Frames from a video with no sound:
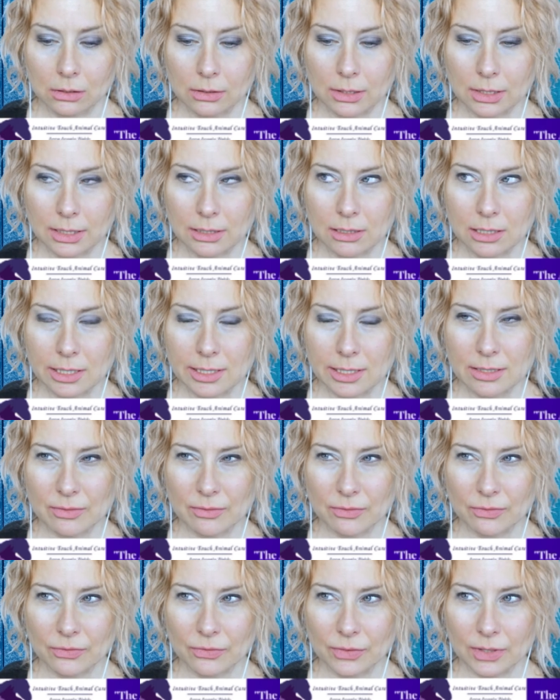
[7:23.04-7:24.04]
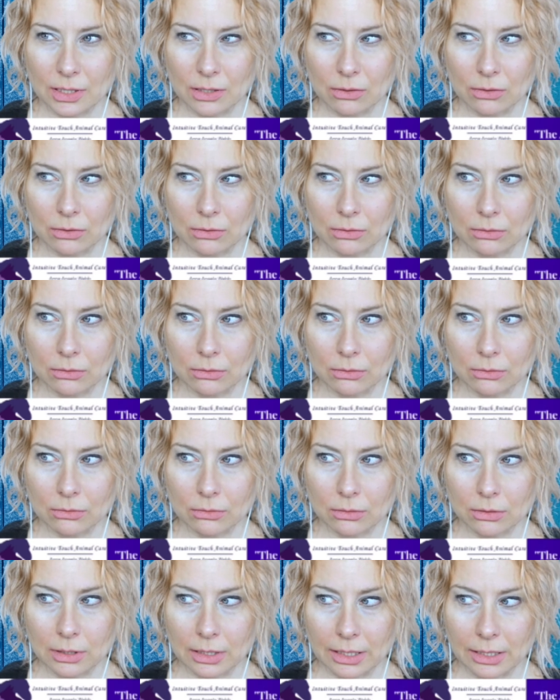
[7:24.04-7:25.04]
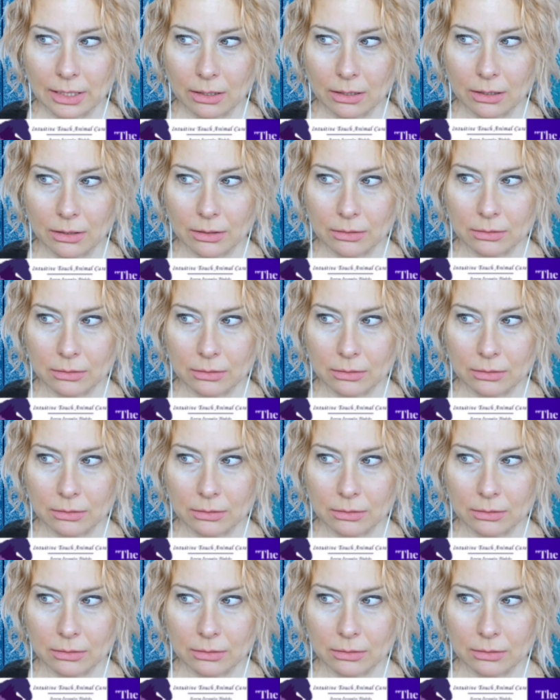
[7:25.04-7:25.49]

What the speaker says: it doesn't feel like